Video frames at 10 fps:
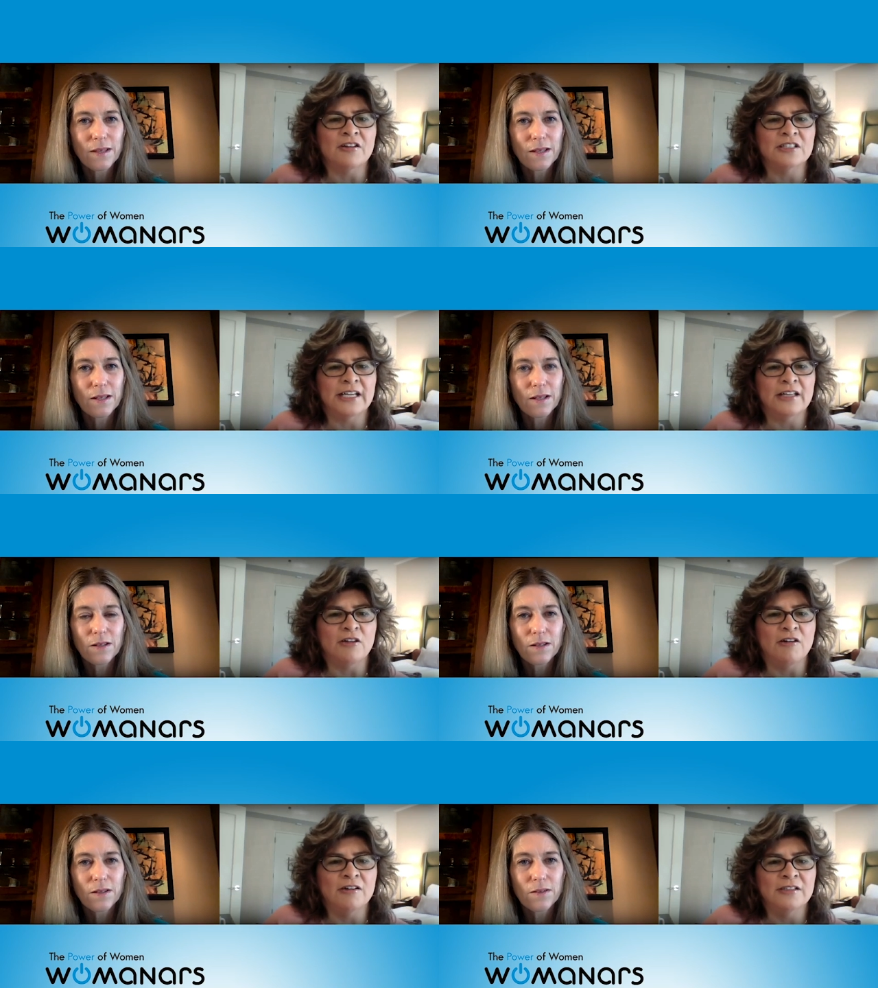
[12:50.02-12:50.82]
Speaker 1: day
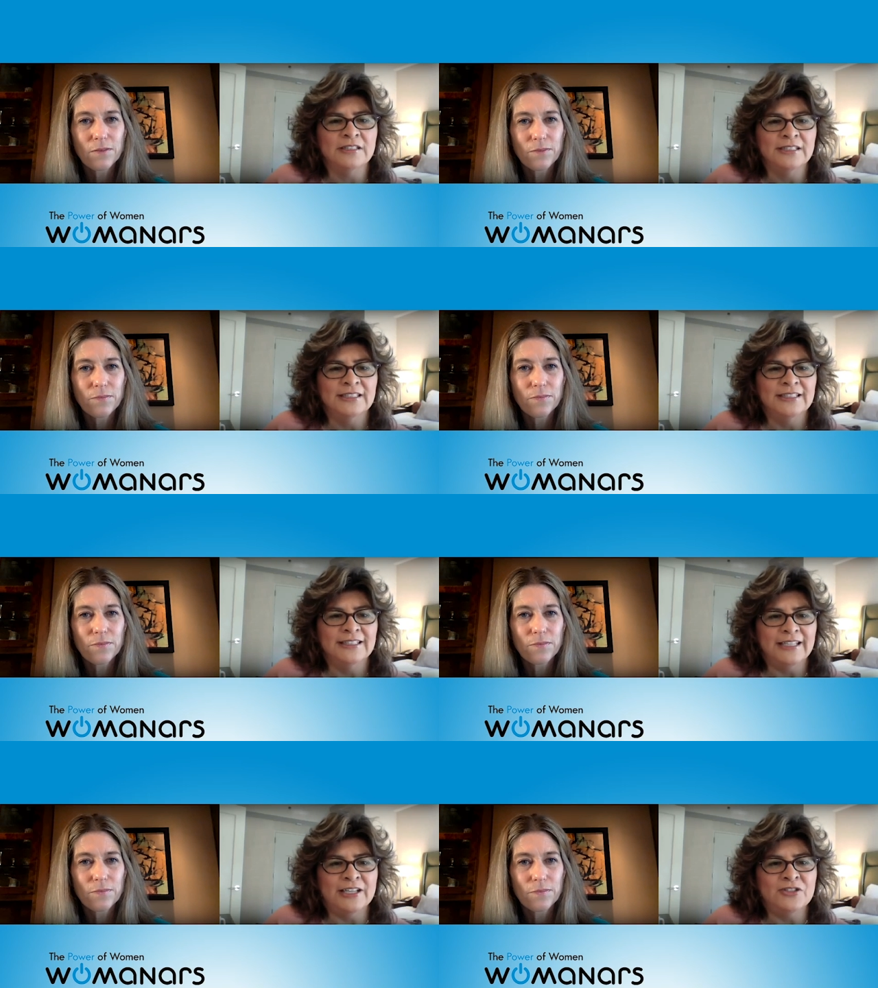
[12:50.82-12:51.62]
long
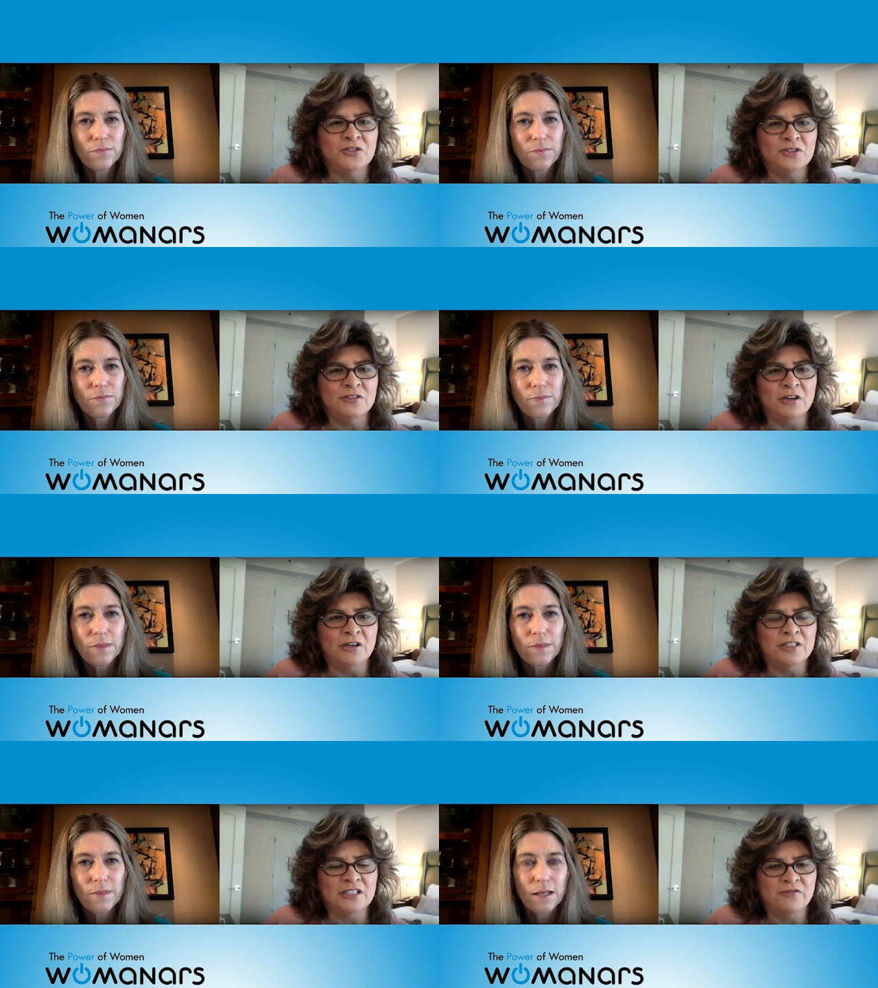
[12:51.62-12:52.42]
and you
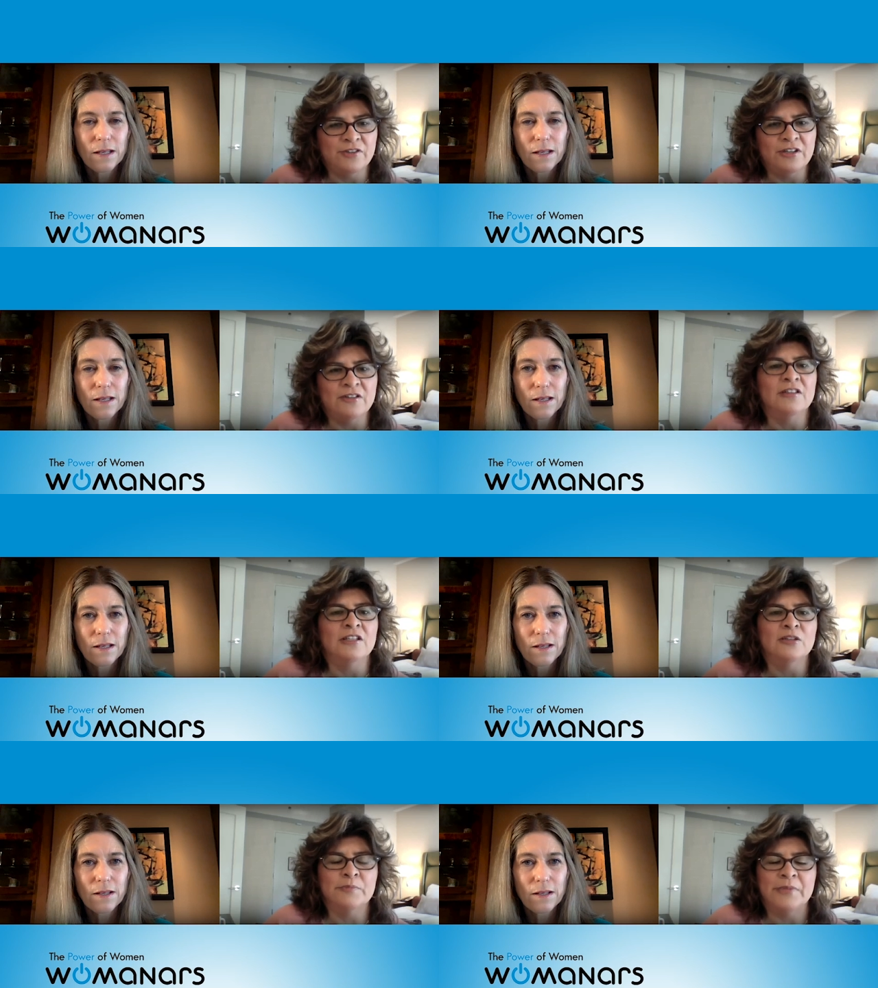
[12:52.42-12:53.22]
start to feel a
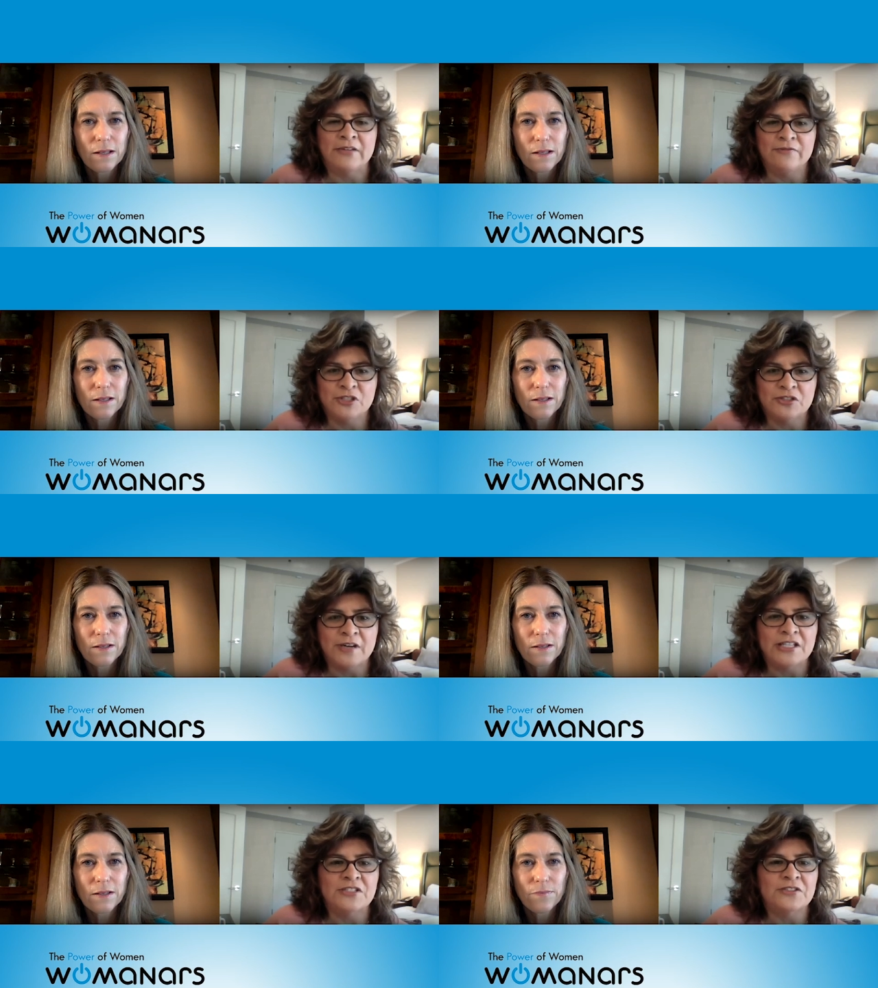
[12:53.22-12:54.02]
little bit of
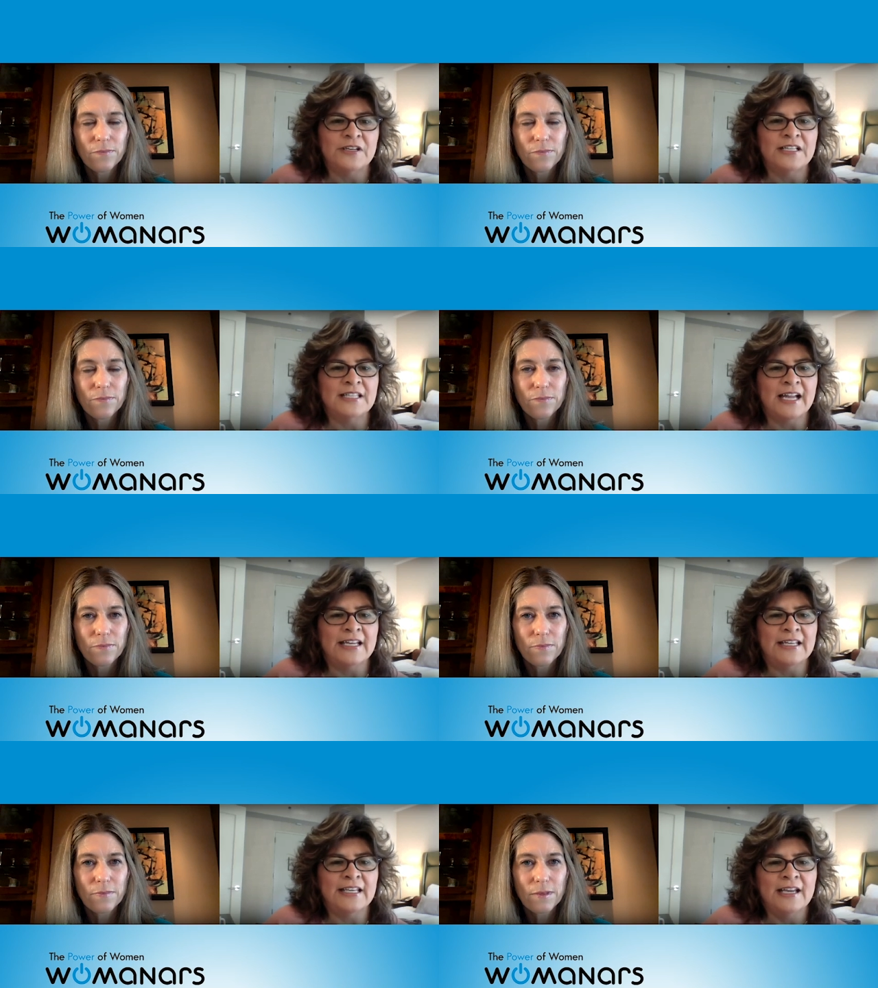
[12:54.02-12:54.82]
stress or
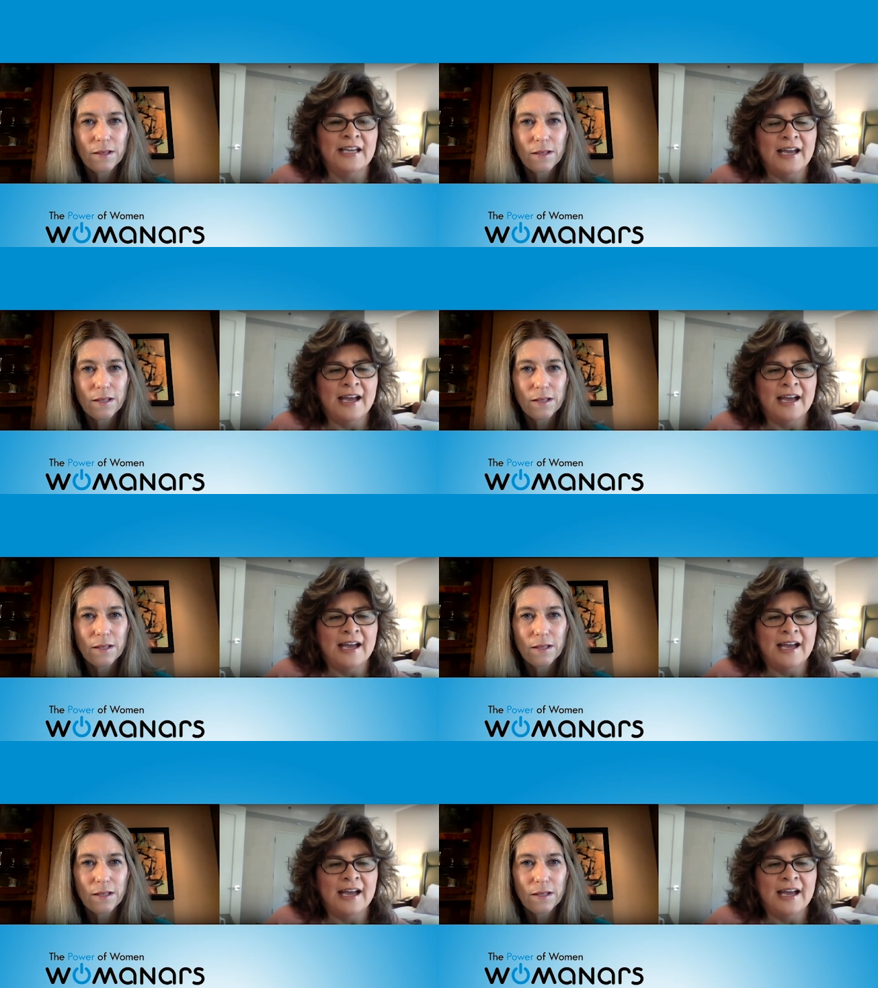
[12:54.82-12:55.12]
anxiety,